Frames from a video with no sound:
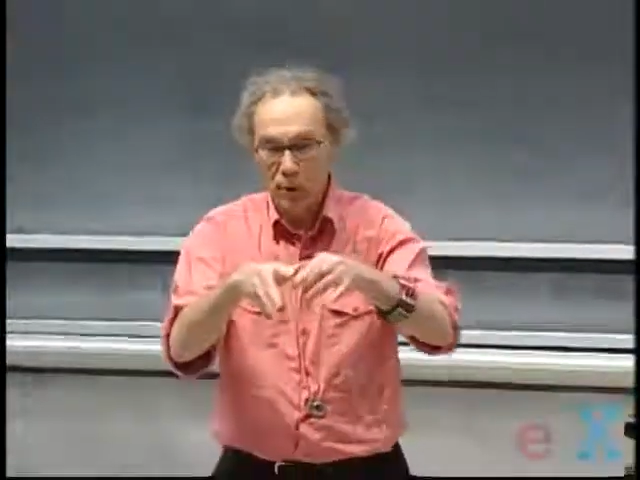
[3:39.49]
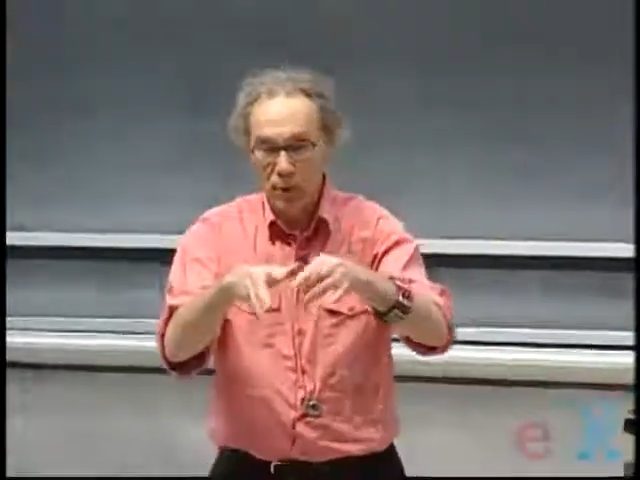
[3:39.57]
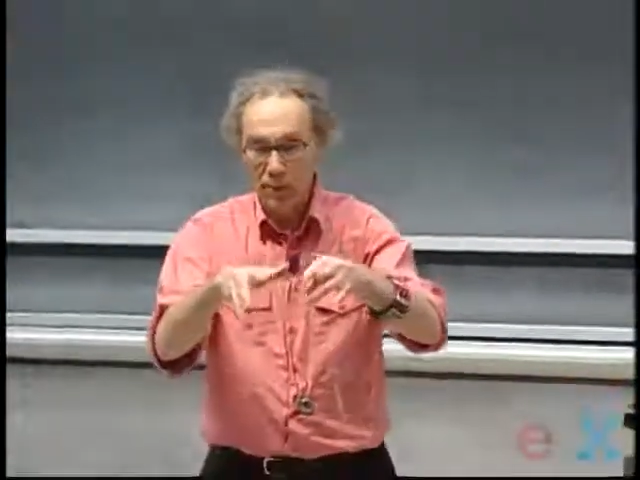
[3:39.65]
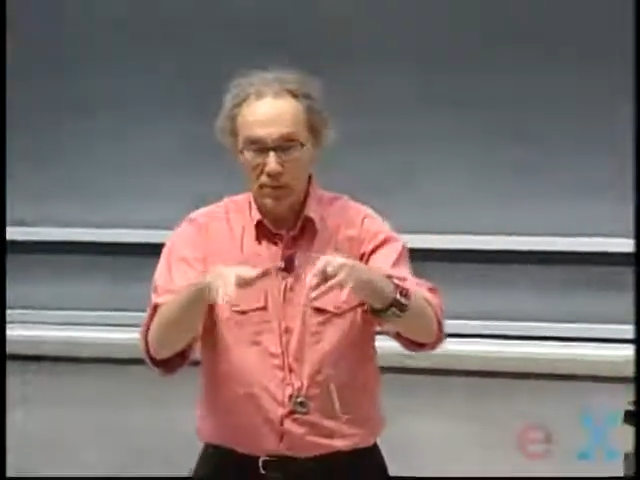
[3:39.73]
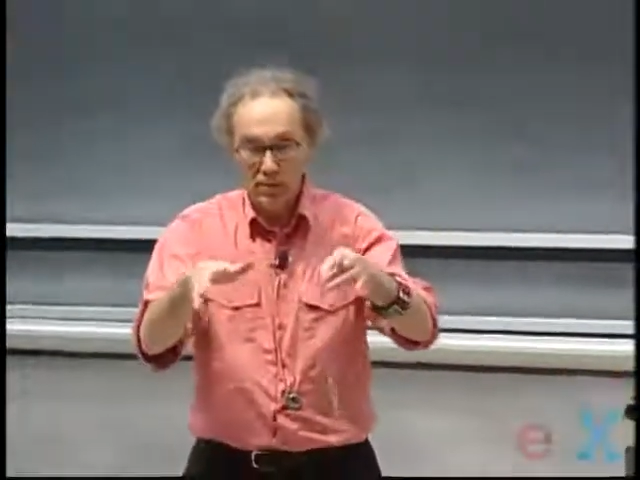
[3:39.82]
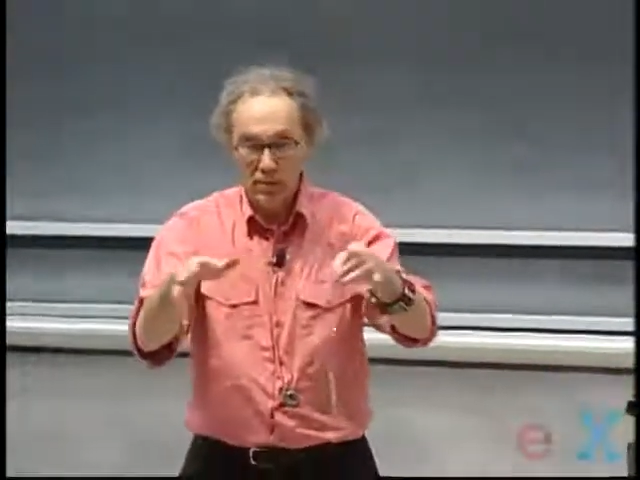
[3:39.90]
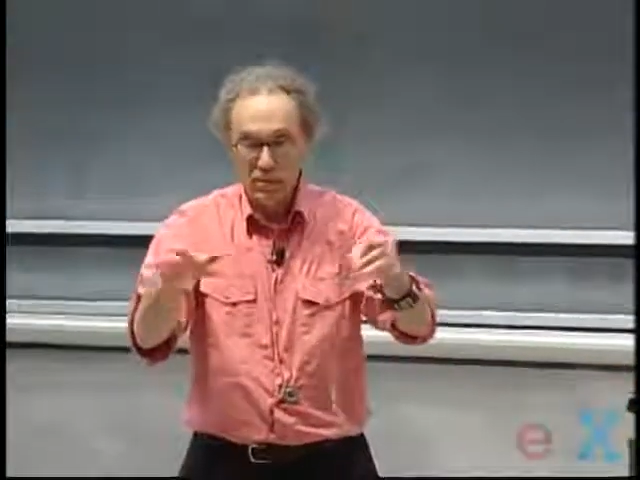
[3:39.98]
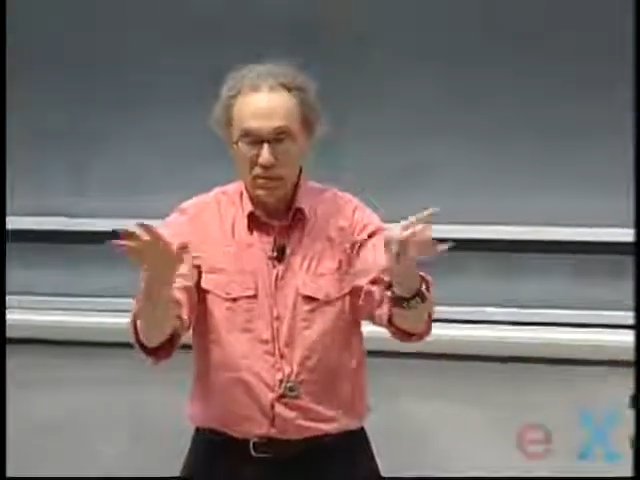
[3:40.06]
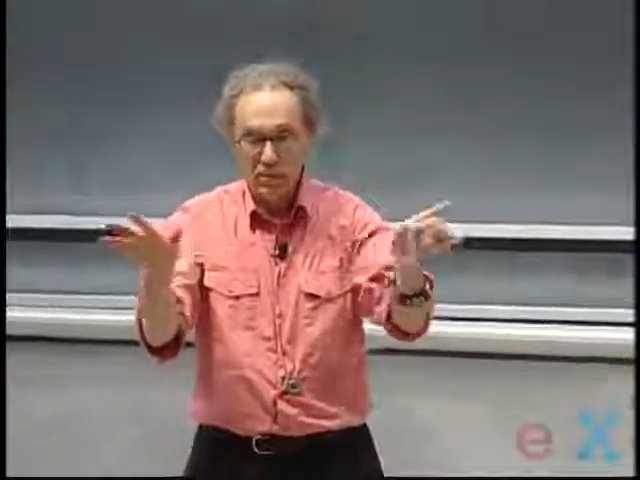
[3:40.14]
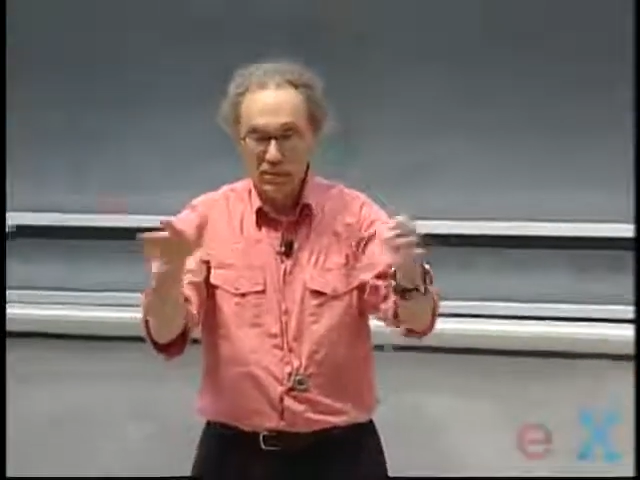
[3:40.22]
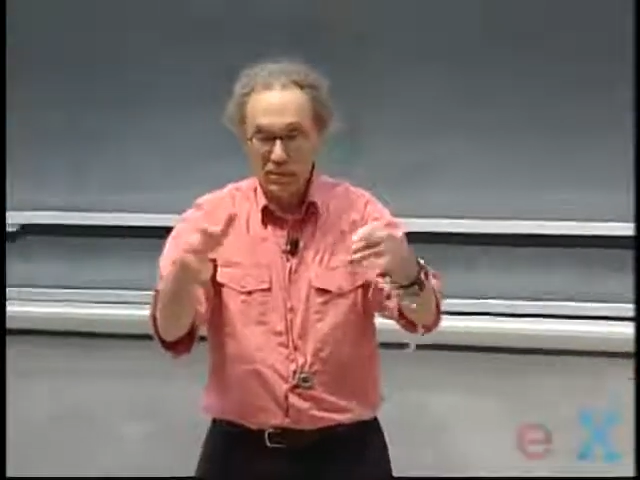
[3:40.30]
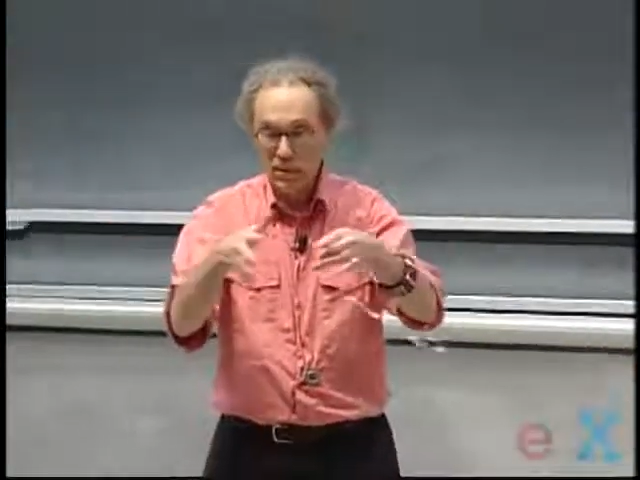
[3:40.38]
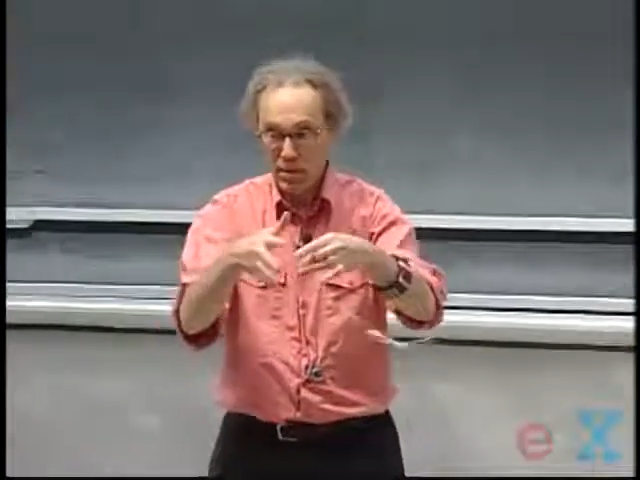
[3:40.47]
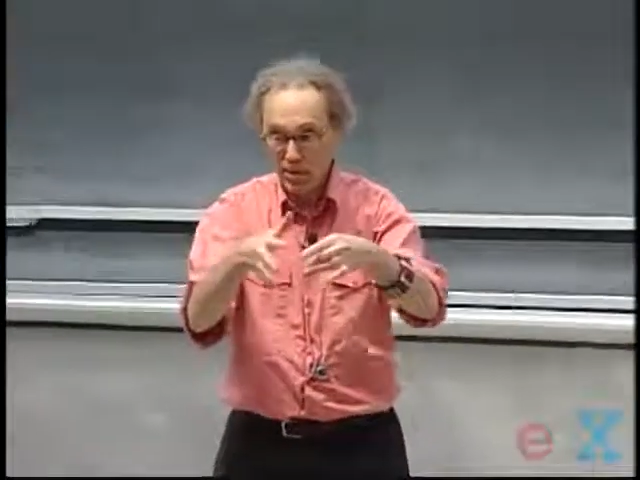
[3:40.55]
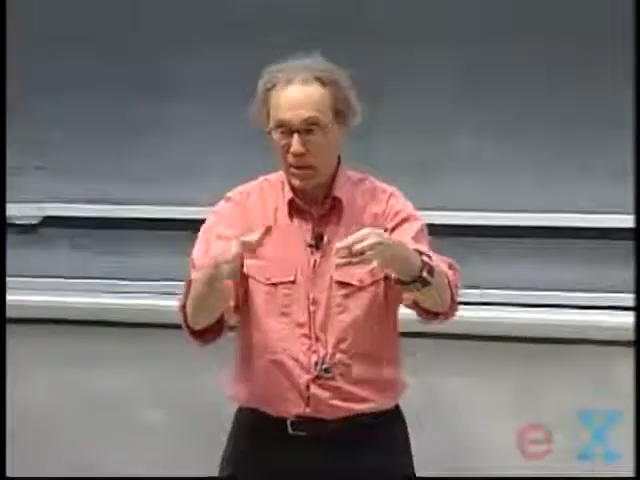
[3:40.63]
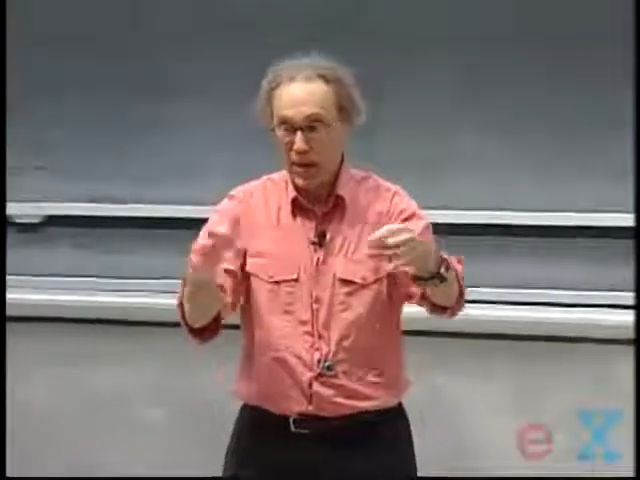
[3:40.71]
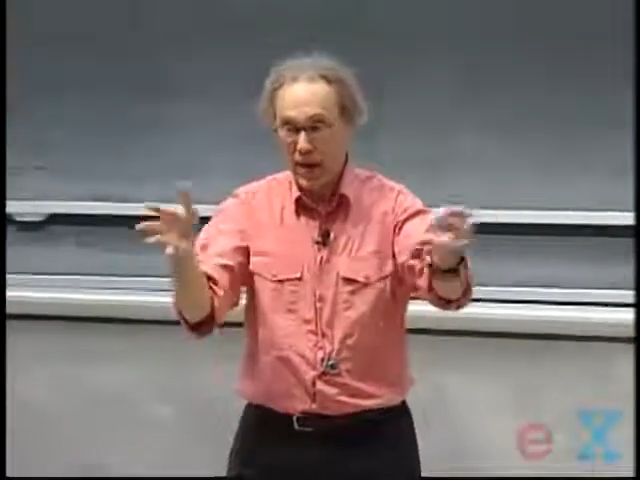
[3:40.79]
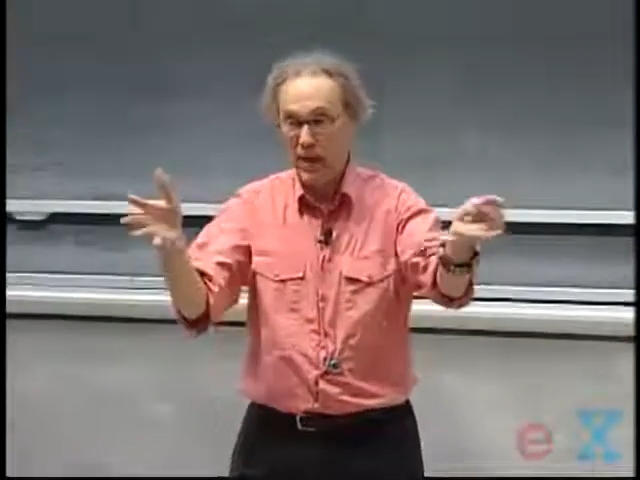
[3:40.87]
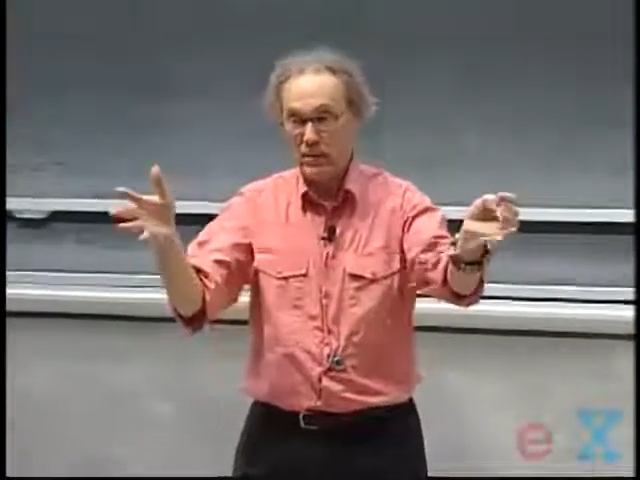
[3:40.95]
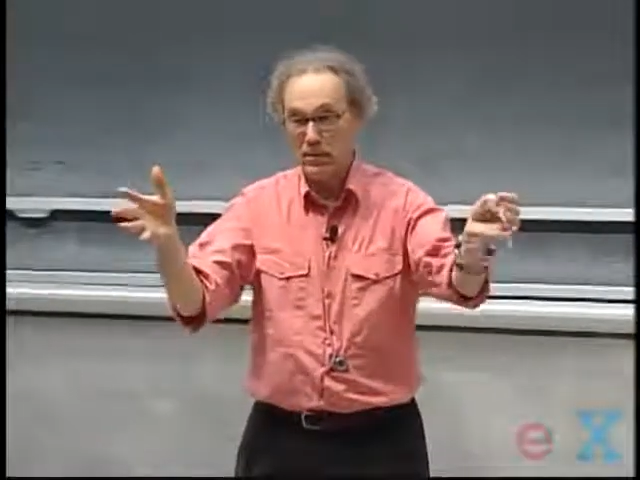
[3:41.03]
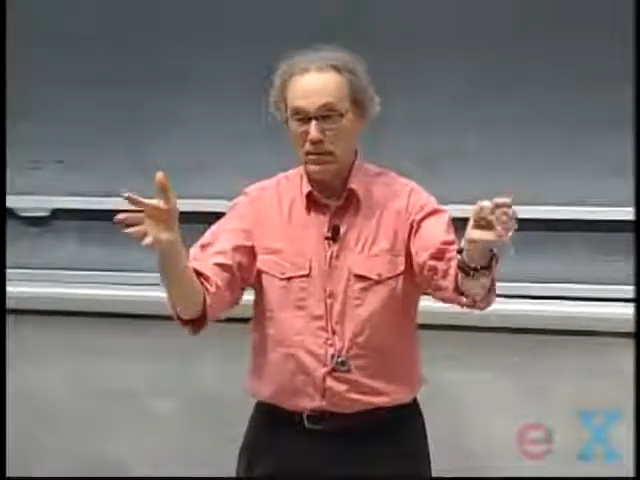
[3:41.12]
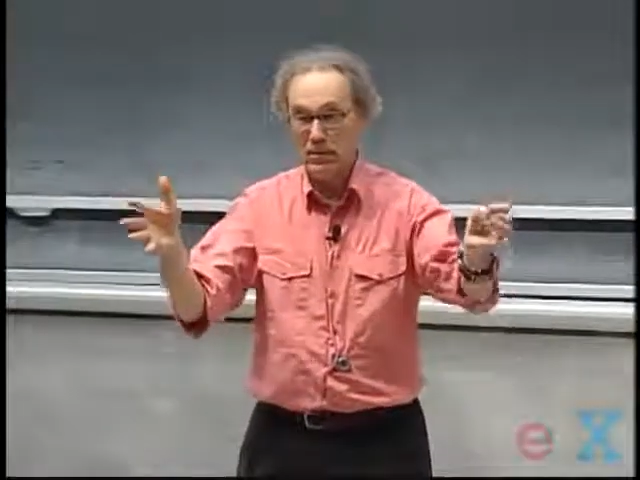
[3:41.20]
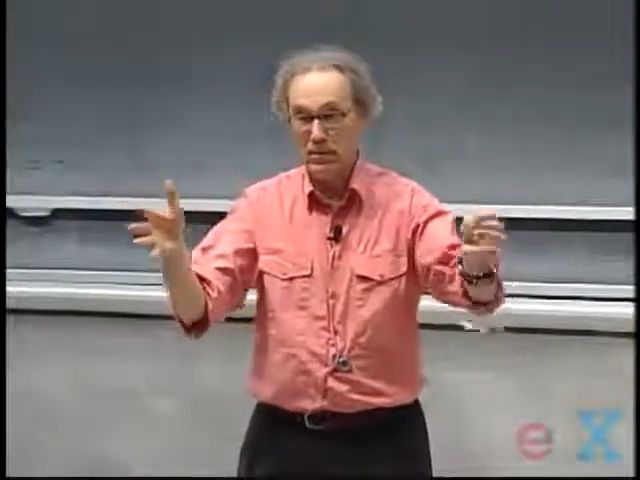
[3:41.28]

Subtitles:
will spread out.